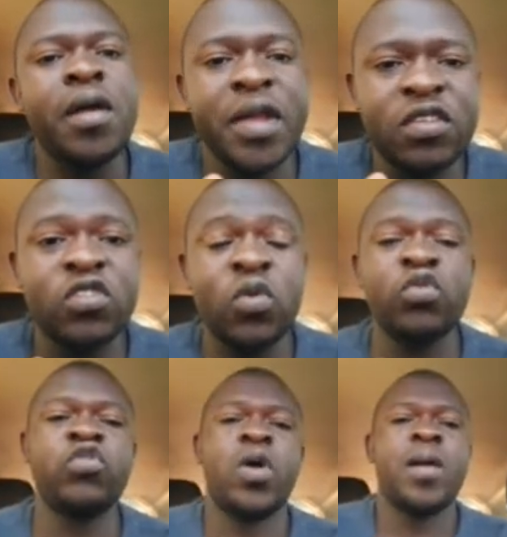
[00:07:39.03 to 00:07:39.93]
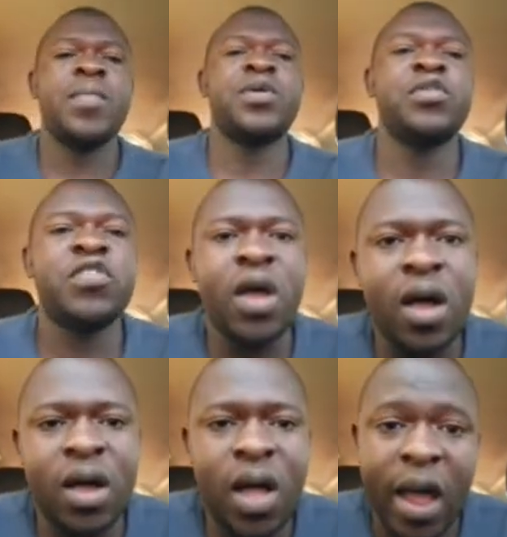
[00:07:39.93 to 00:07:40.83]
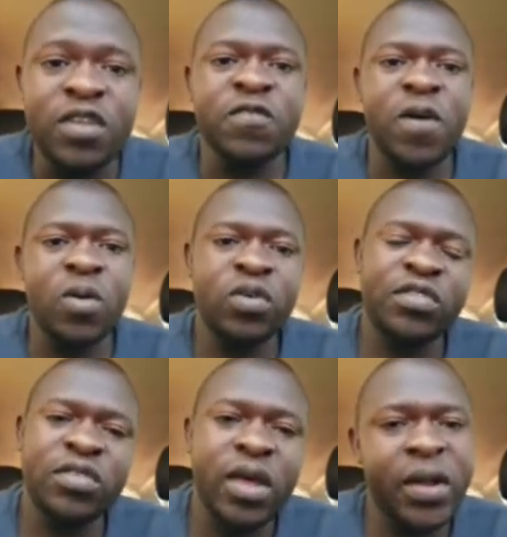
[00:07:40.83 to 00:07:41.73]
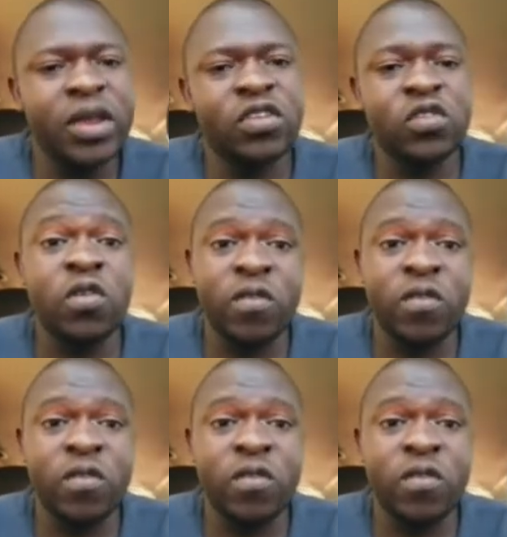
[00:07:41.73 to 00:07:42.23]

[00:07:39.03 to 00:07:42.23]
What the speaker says: Next we'll talk about heart valves, right?